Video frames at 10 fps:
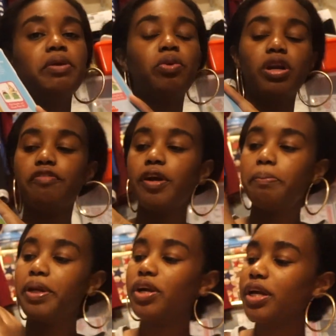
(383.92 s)
one of her
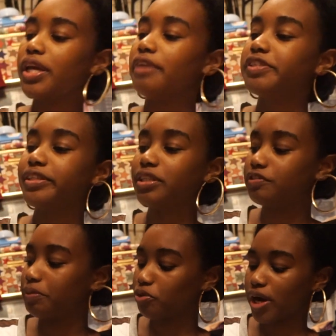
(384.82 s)
bigger gifts. This is
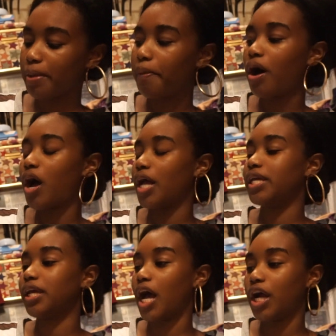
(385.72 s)
from Grandpa.
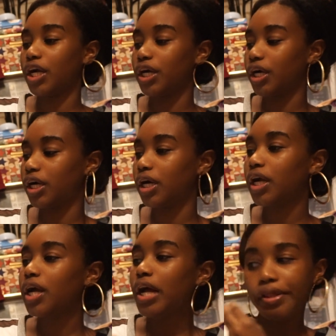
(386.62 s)
He got her
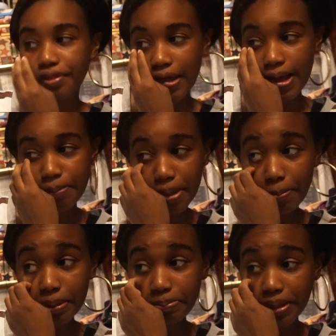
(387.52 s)
the
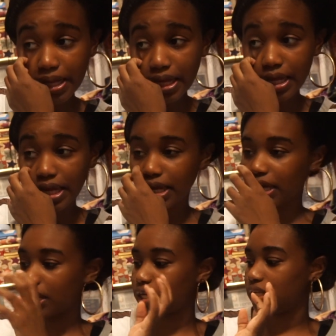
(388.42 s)
Peppa
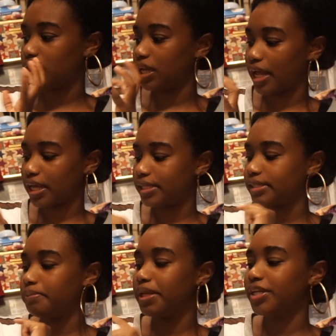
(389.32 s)
Pig, like, it's
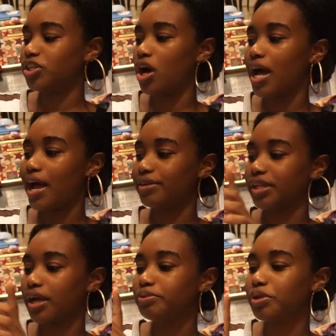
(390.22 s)
a mini dollhouse.
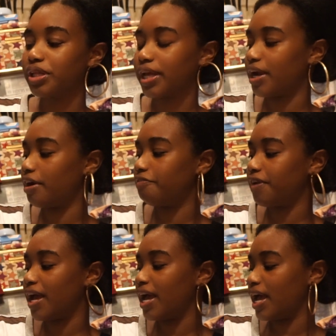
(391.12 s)
It comes with a
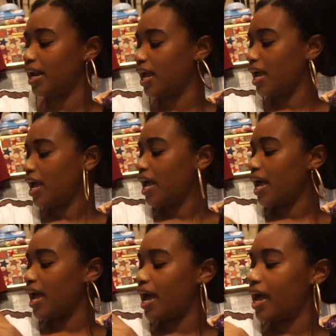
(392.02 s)
caravan,
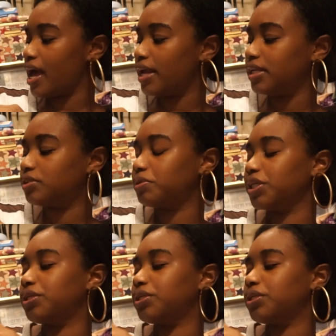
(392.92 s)
and it's really